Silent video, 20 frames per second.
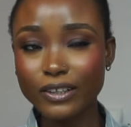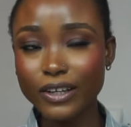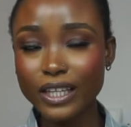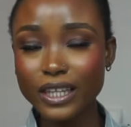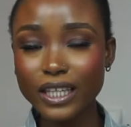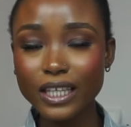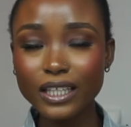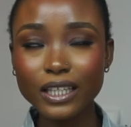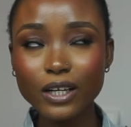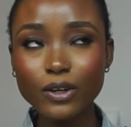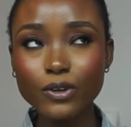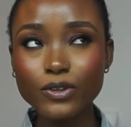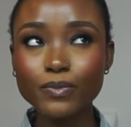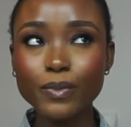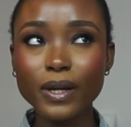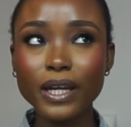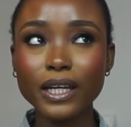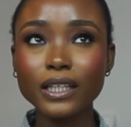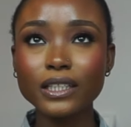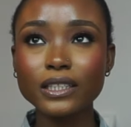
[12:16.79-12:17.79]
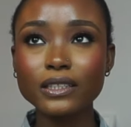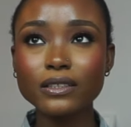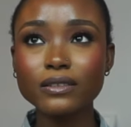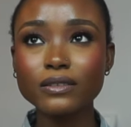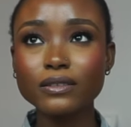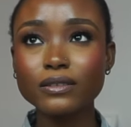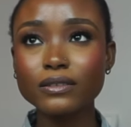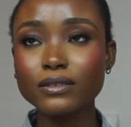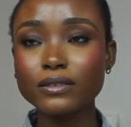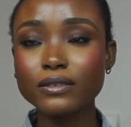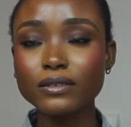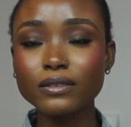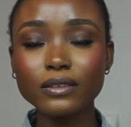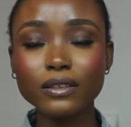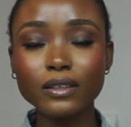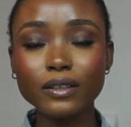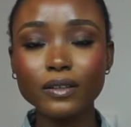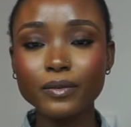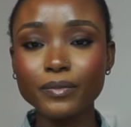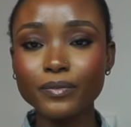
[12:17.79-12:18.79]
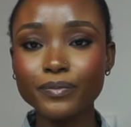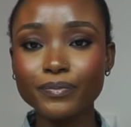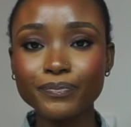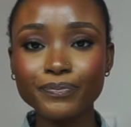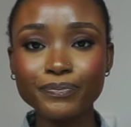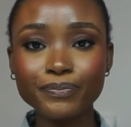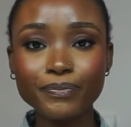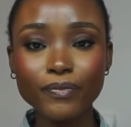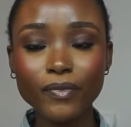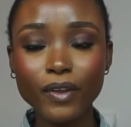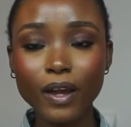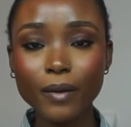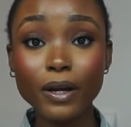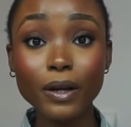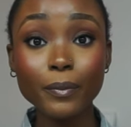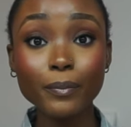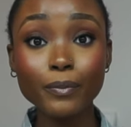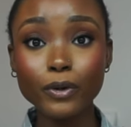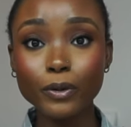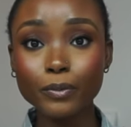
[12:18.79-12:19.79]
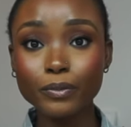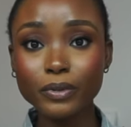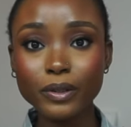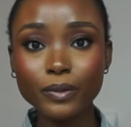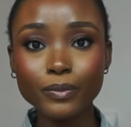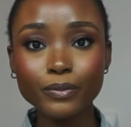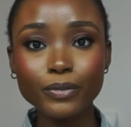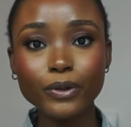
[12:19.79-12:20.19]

I think that was my my problem,